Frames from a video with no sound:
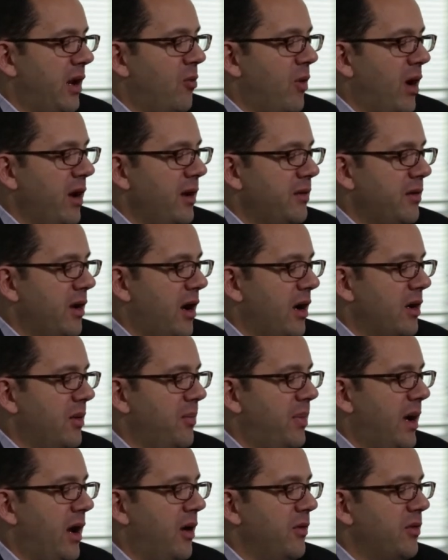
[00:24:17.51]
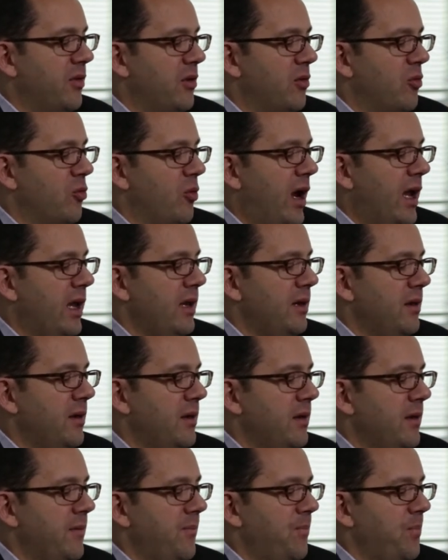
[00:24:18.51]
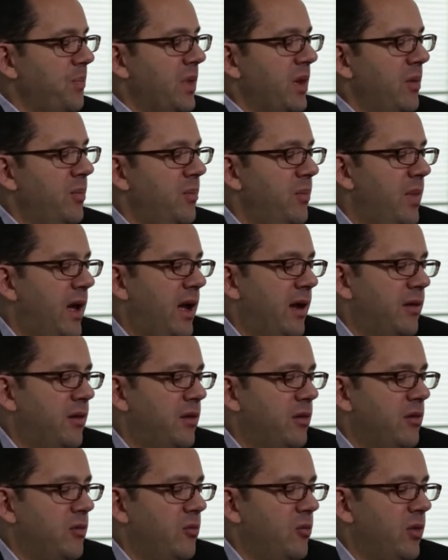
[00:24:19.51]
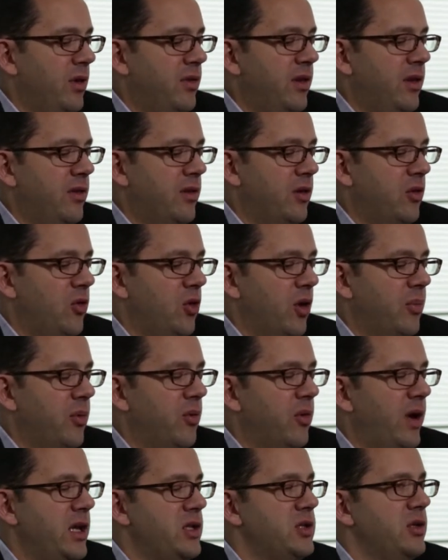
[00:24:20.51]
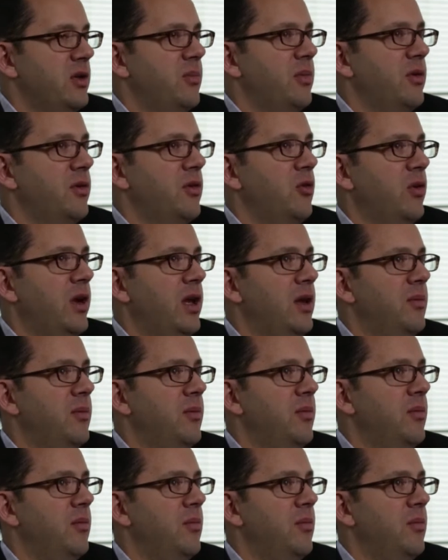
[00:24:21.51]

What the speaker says: I want to talk about the right mix within the corporation between